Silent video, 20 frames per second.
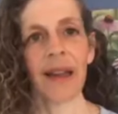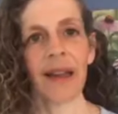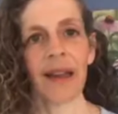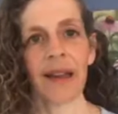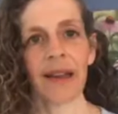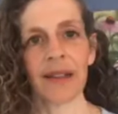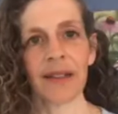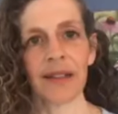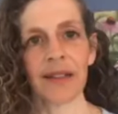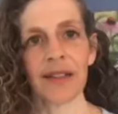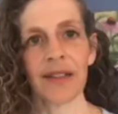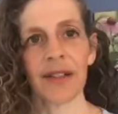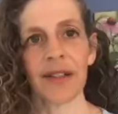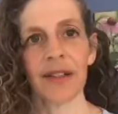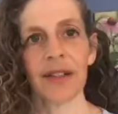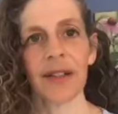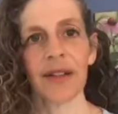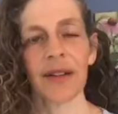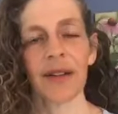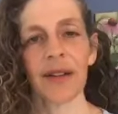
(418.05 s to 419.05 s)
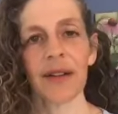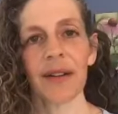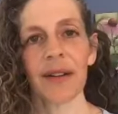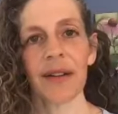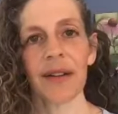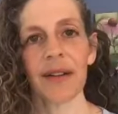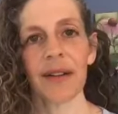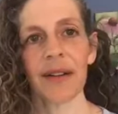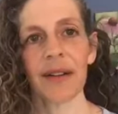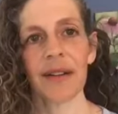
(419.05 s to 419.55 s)
And
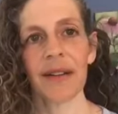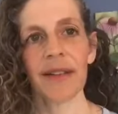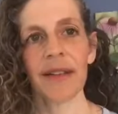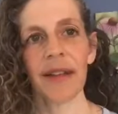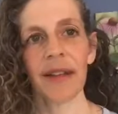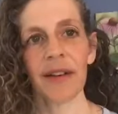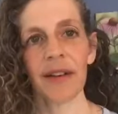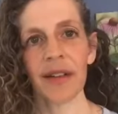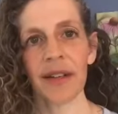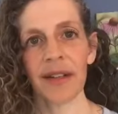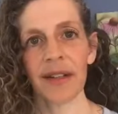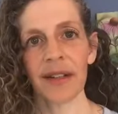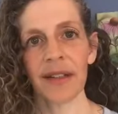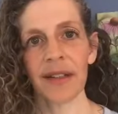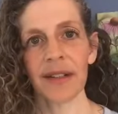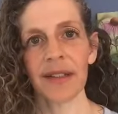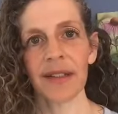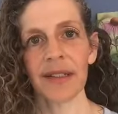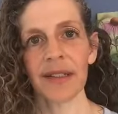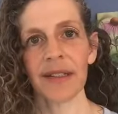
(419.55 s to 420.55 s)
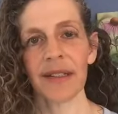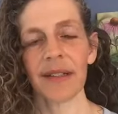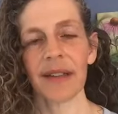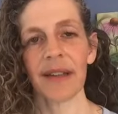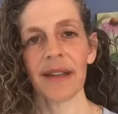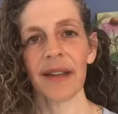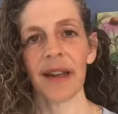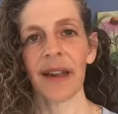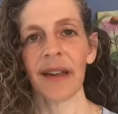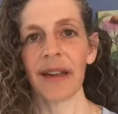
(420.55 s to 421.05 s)
there is
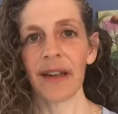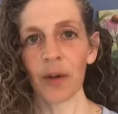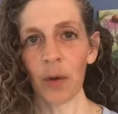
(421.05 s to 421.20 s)
an